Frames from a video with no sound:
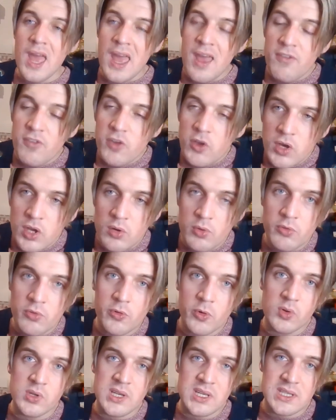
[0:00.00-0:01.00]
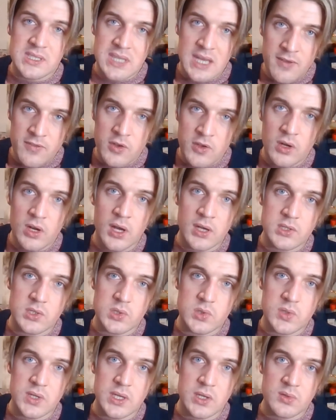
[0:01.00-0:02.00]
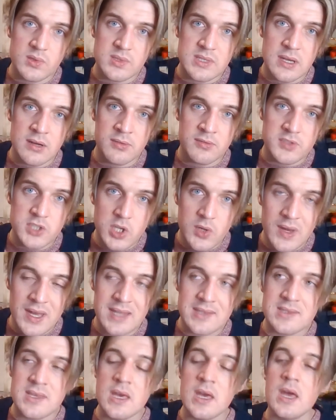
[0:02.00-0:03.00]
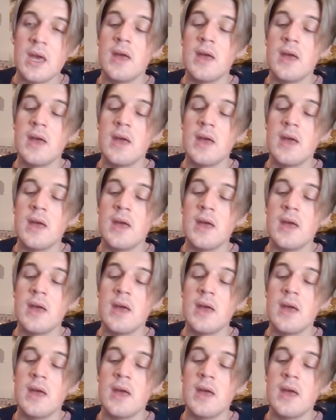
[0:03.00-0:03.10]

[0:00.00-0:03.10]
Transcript: If you can afford it, if you'd like to treat yourself to it,